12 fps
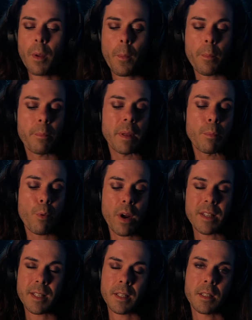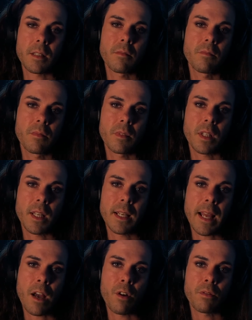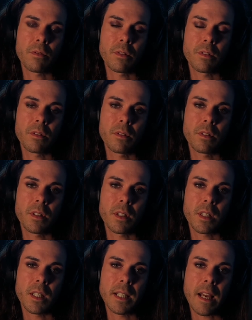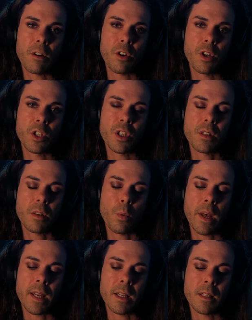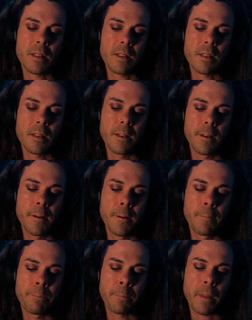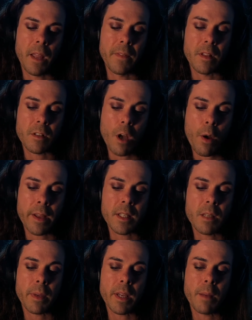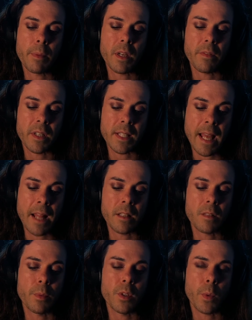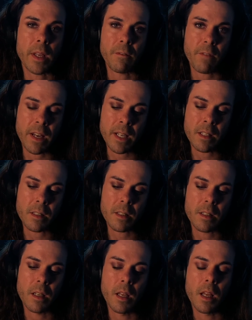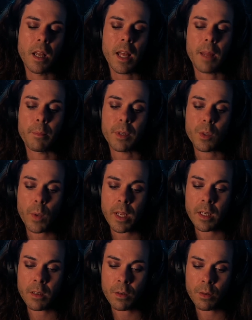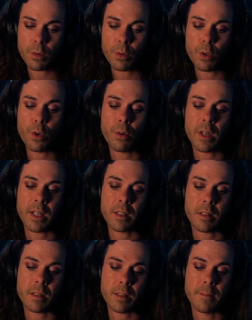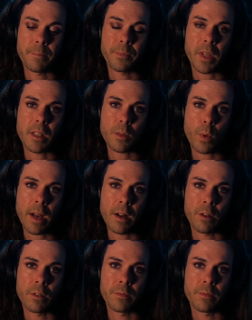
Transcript: be present in our conscious awareness. And there's going to a bit of a dance between Venus and between Uranus as well.